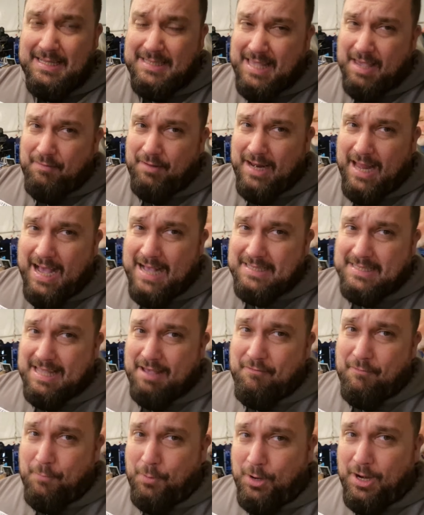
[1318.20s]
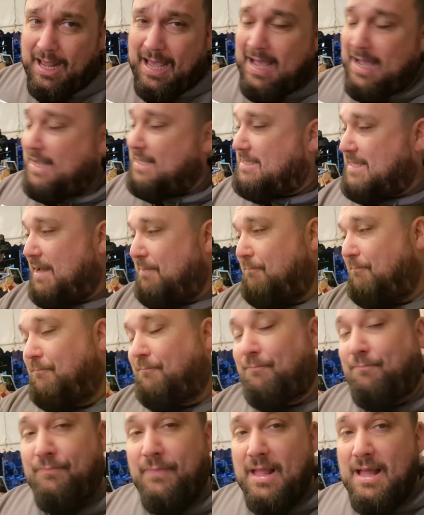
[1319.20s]
he's given that a 7.8 out of 10.
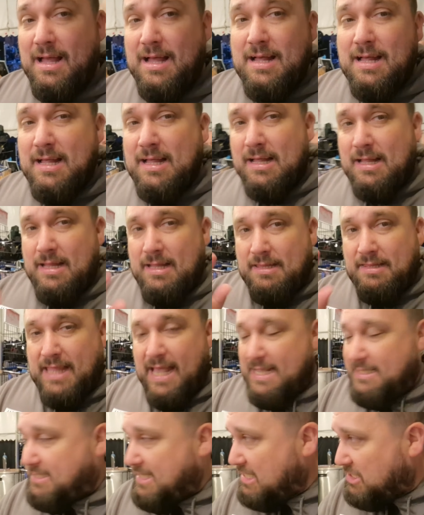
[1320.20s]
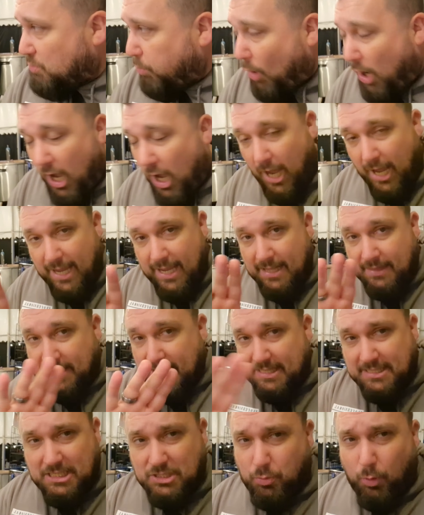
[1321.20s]
This is why I
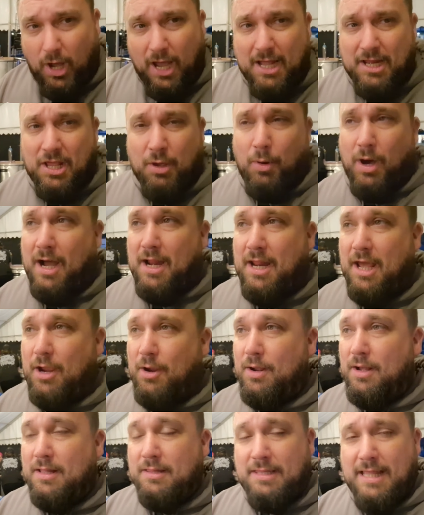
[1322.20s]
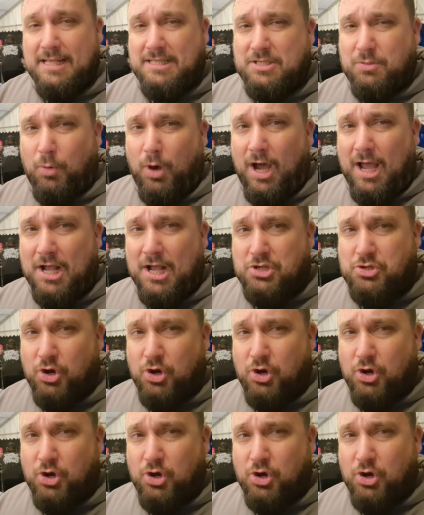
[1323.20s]
do what I do. This is why I